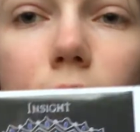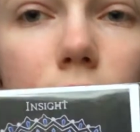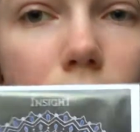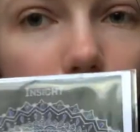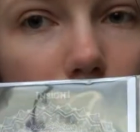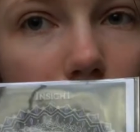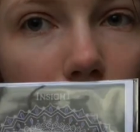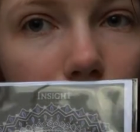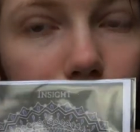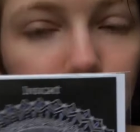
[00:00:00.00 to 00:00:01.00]
stuff like
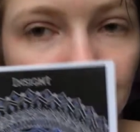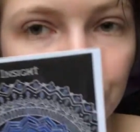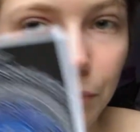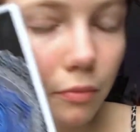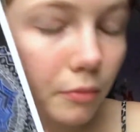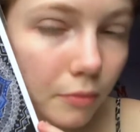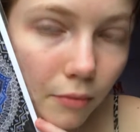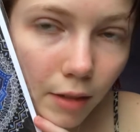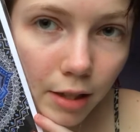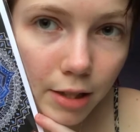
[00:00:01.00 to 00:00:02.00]
that.
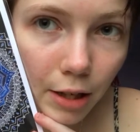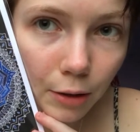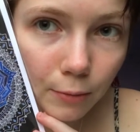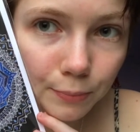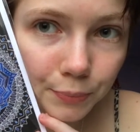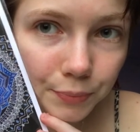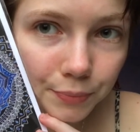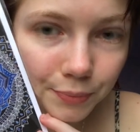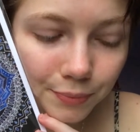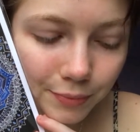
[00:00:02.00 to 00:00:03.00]
So
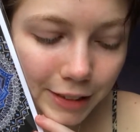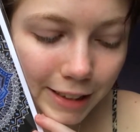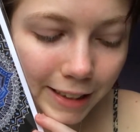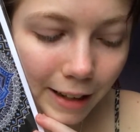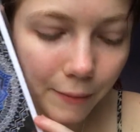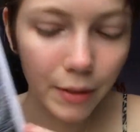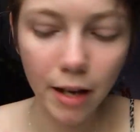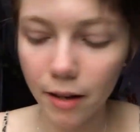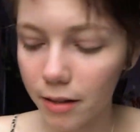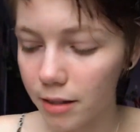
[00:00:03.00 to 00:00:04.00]
yeah,
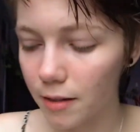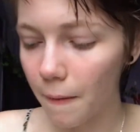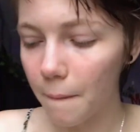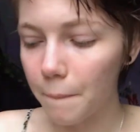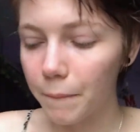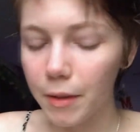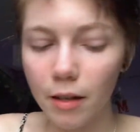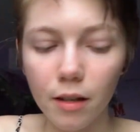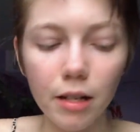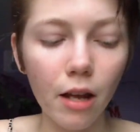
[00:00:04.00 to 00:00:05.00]
and
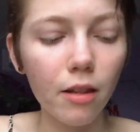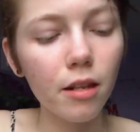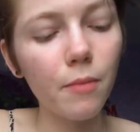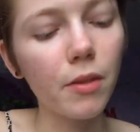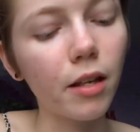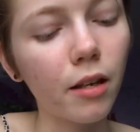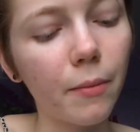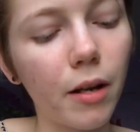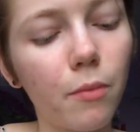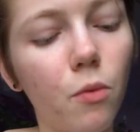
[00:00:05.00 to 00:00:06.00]
now that I'm thinking
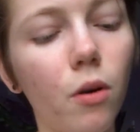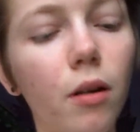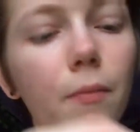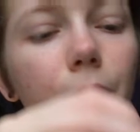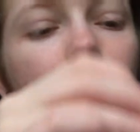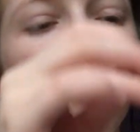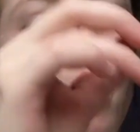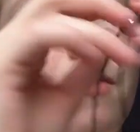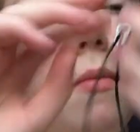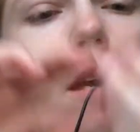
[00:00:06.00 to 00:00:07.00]
about it more,
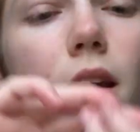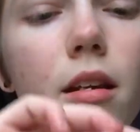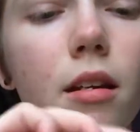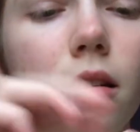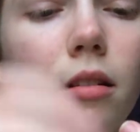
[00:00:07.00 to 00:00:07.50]
I'm